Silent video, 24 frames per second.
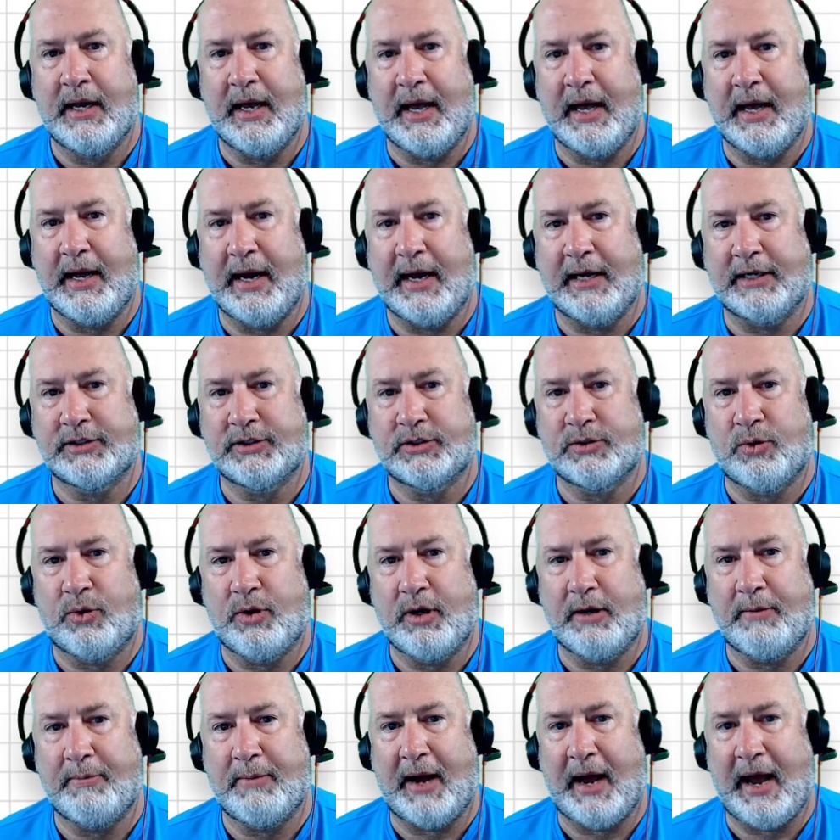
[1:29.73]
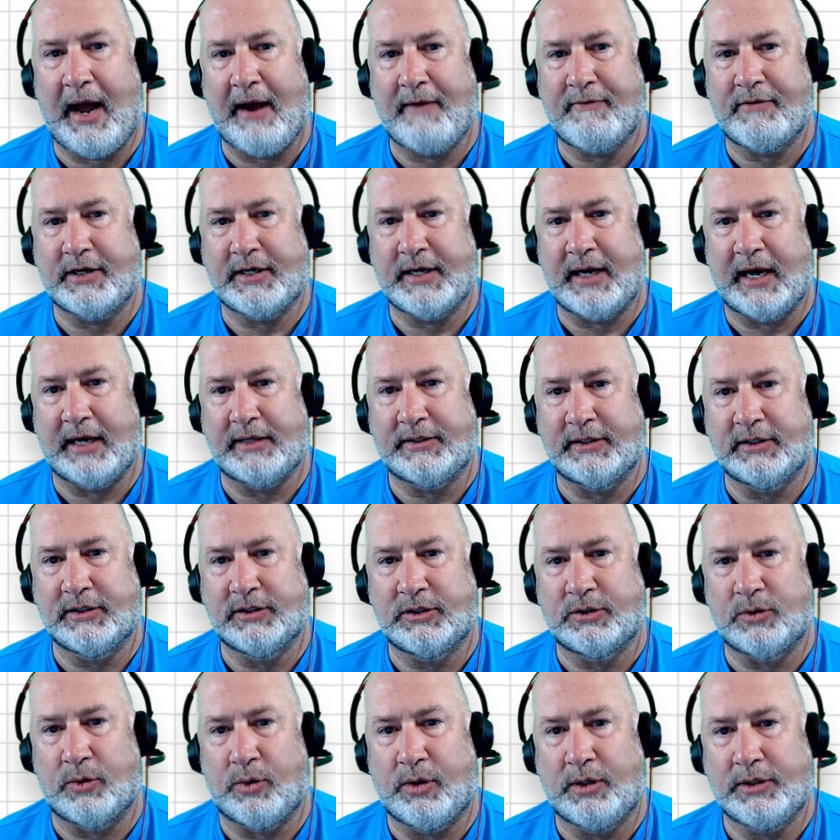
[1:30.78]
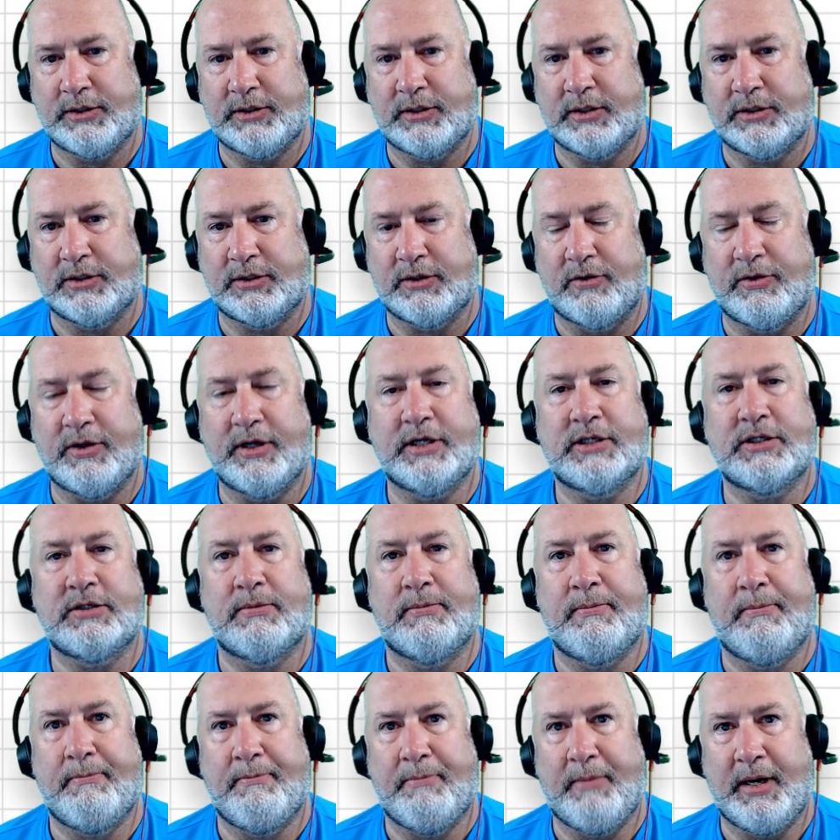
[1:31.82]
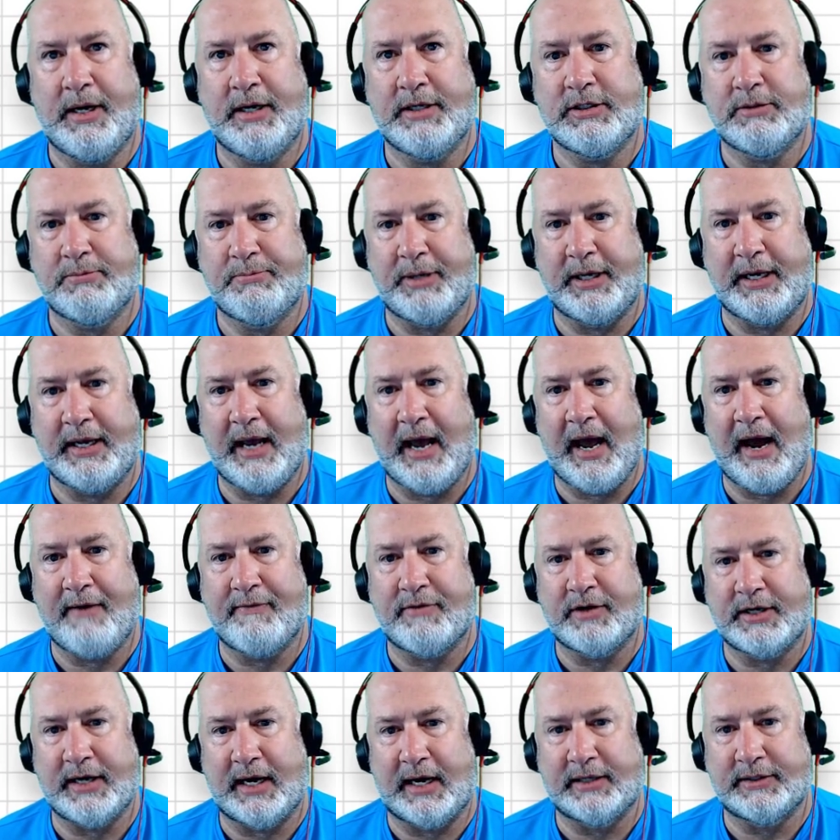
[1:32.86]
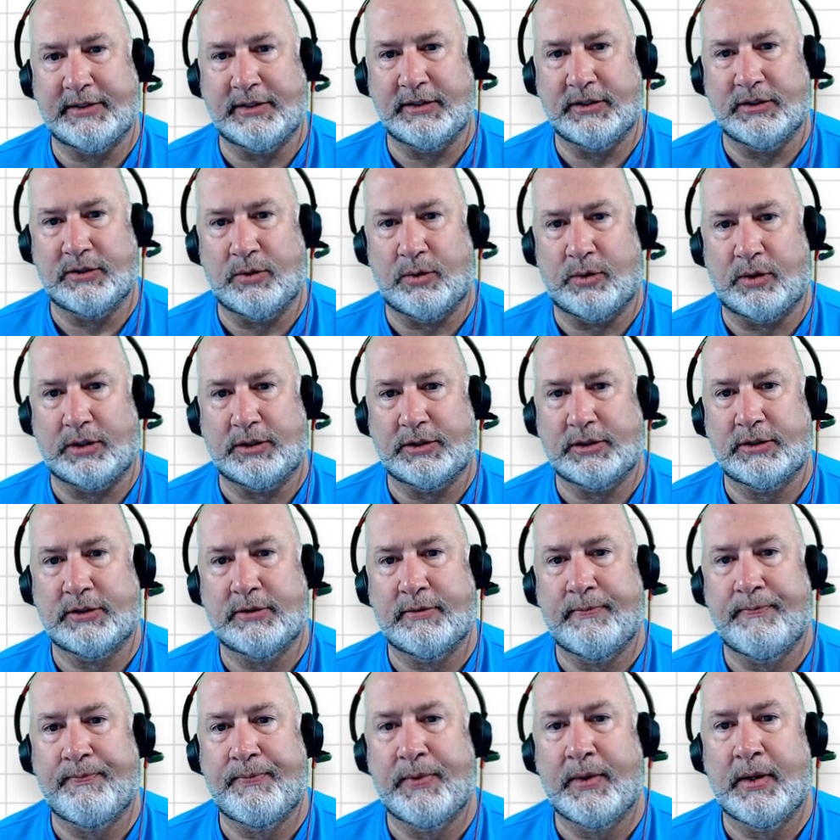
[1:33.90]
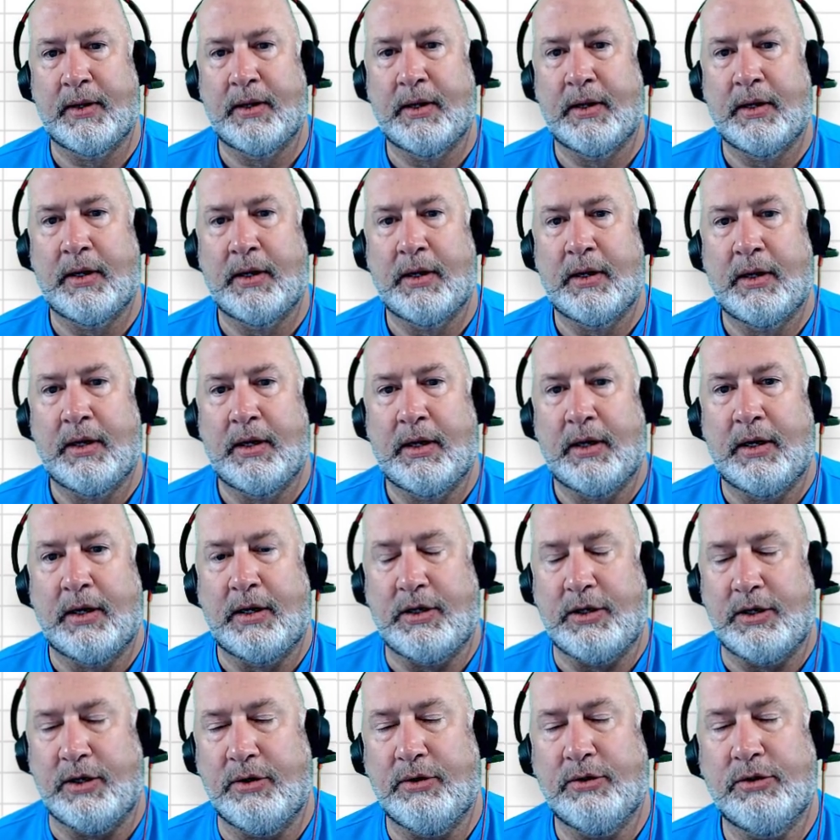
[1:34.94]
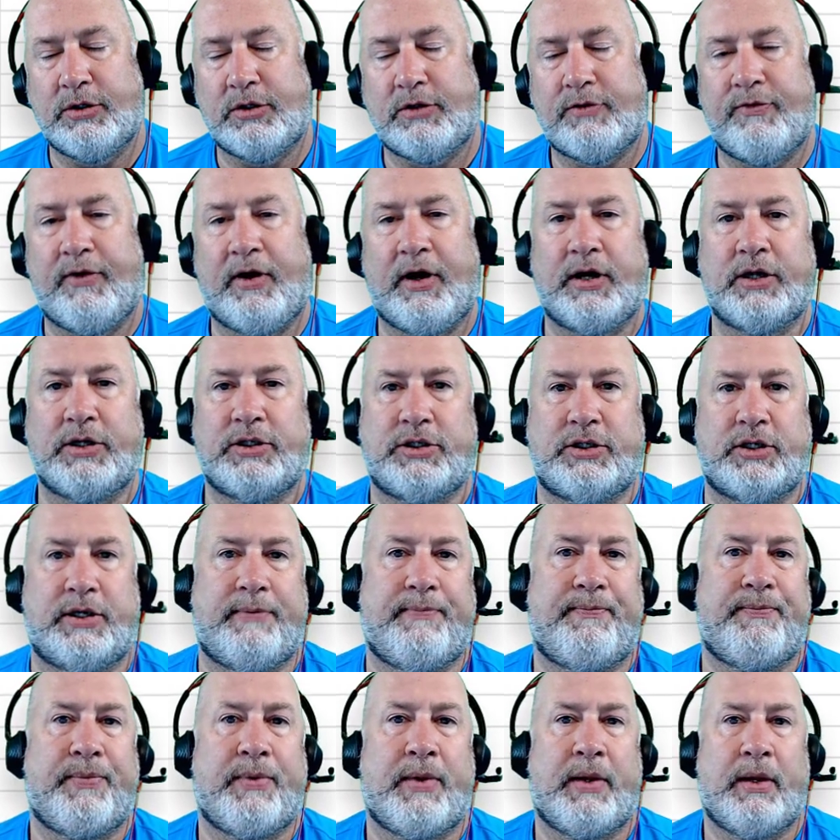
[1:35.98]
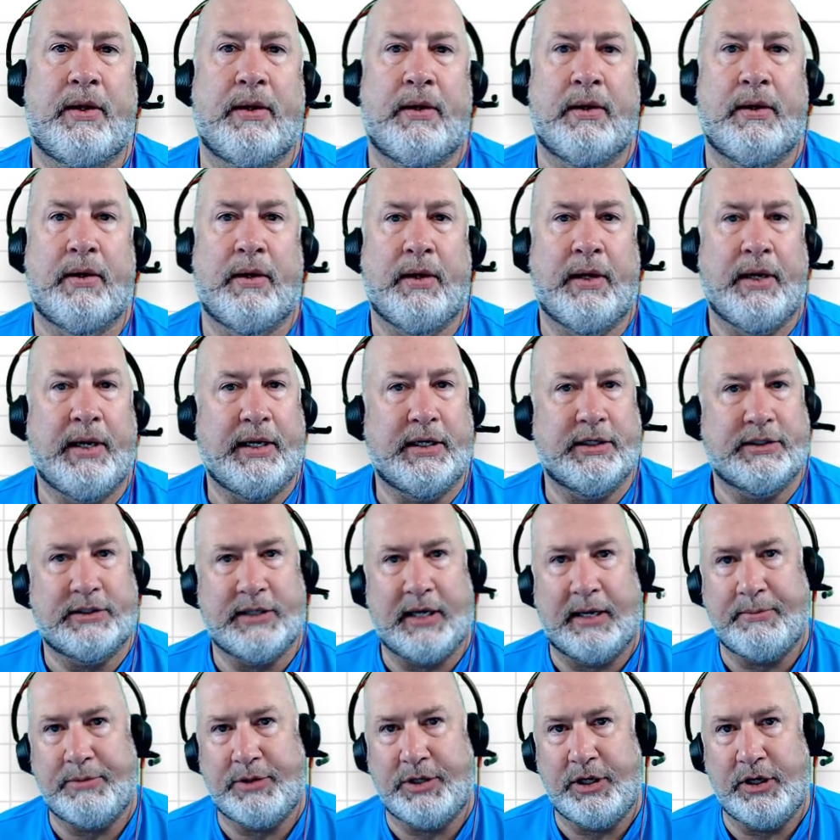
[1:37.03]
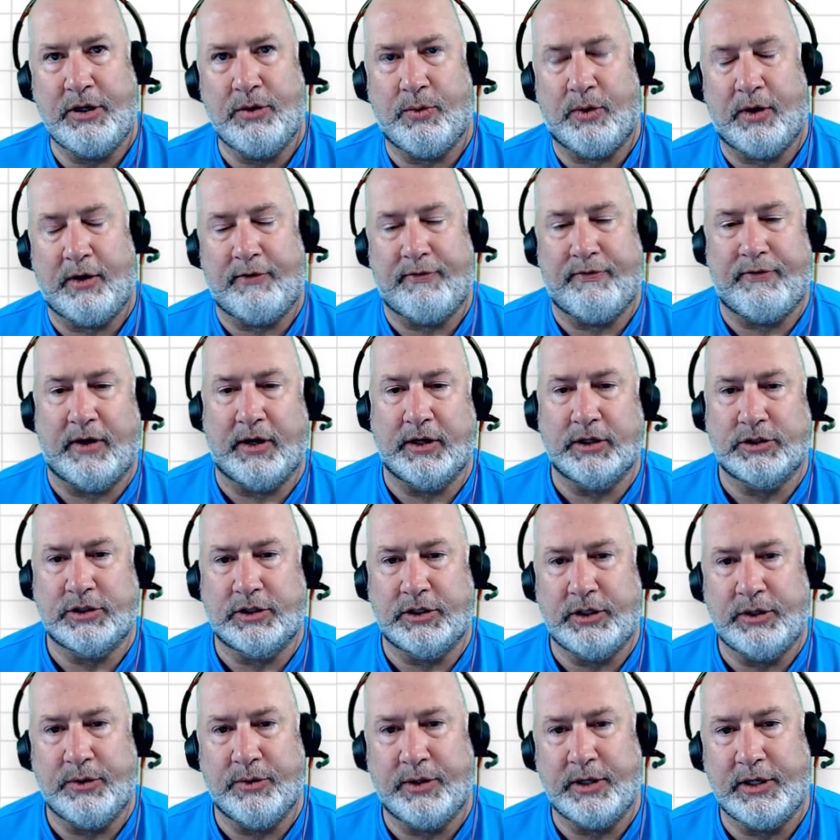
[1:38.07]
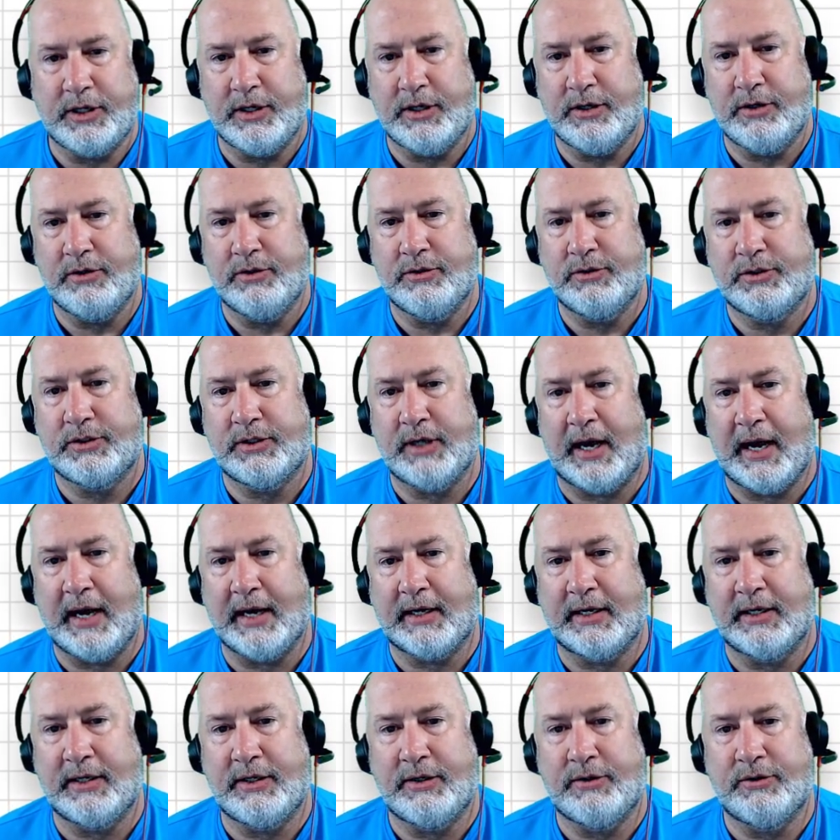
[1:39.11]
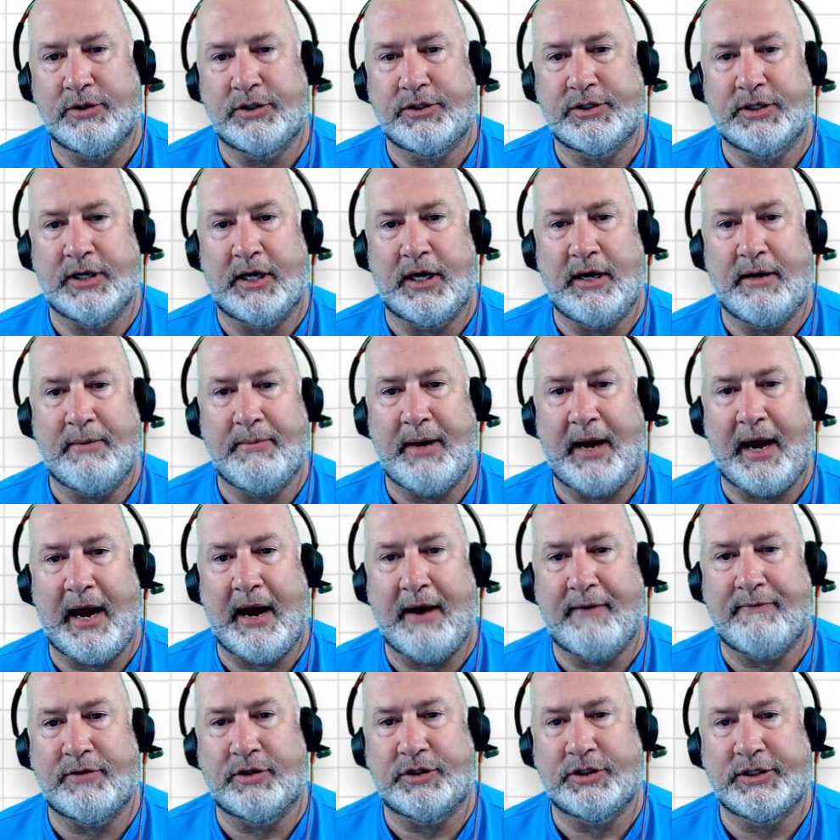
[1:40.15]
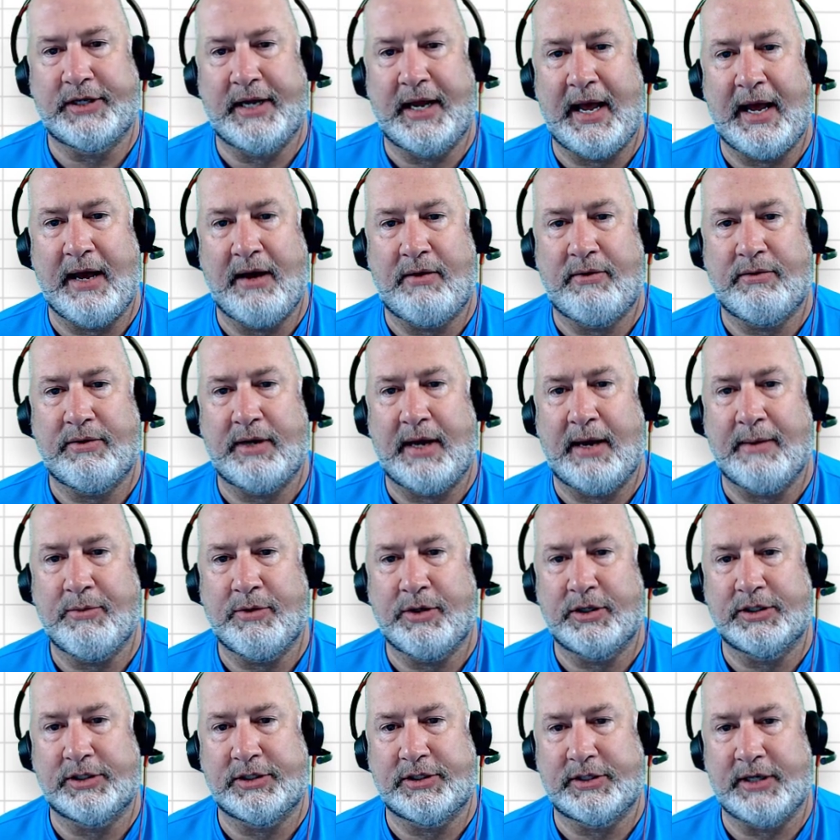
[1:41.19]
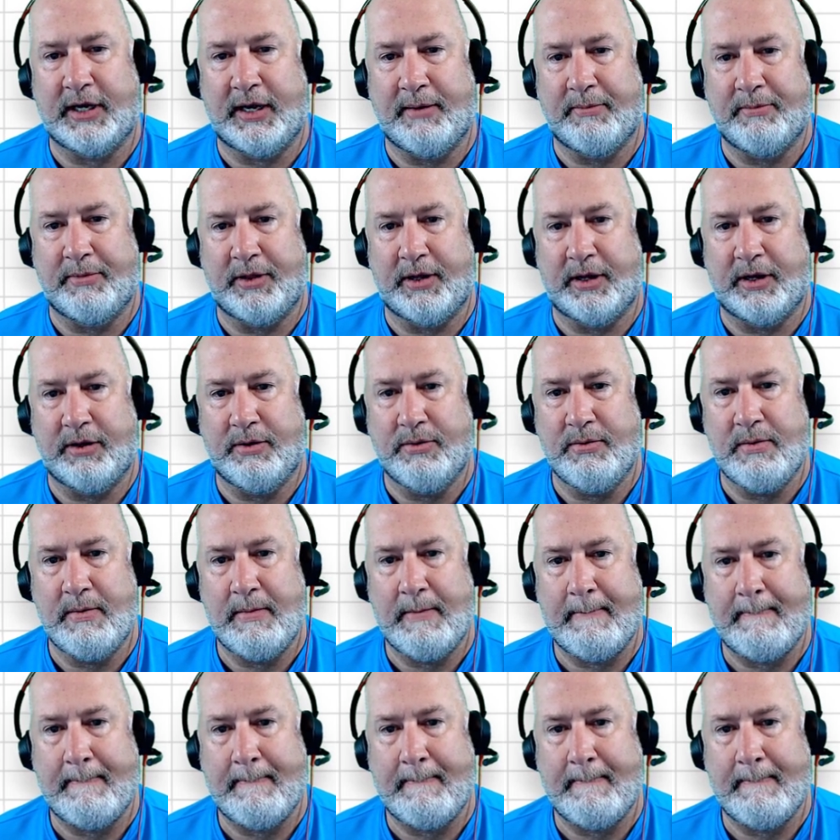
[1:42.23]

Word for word: And I sorted by advertising source, so this must be advertising source. Use function. It's up to you what function you want to use. I can use sum, average, count. I'm going to sum though.